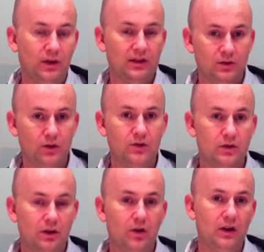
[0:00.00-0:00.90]
we talk
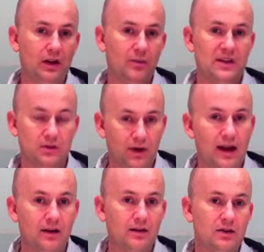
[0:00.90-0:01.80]
to all the companies
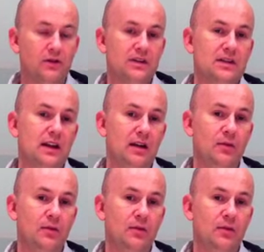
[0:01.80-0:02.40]
around us, obviously,